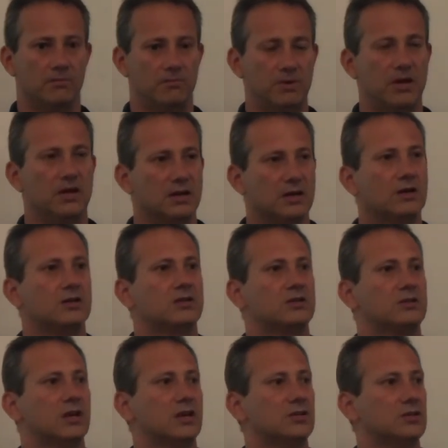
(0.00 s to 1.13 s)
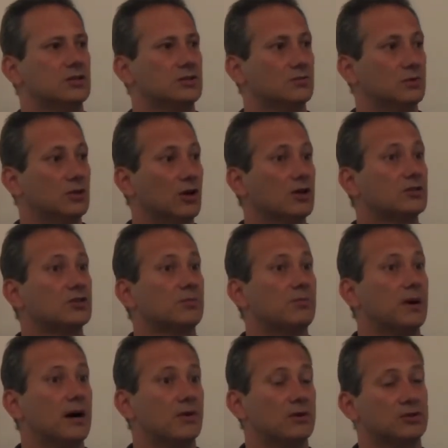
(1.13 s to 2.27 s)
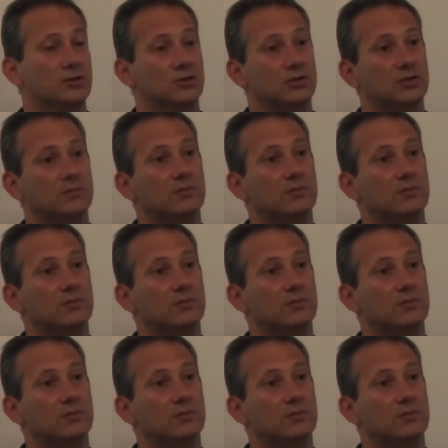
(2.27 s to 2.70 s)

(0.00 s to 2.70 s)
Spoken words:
big earth stations with lots of power, so